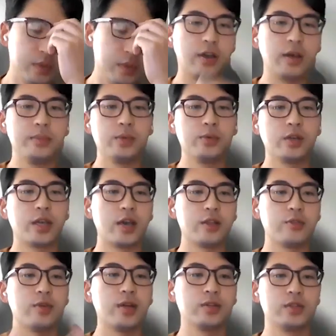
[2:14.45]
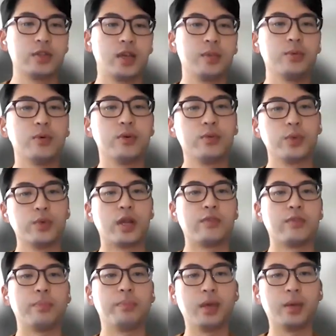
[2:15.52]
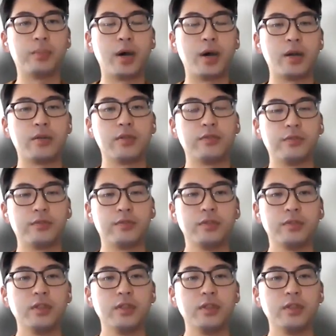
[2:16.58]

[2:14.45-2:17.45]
the family would gather around the table and we would have a big pot of,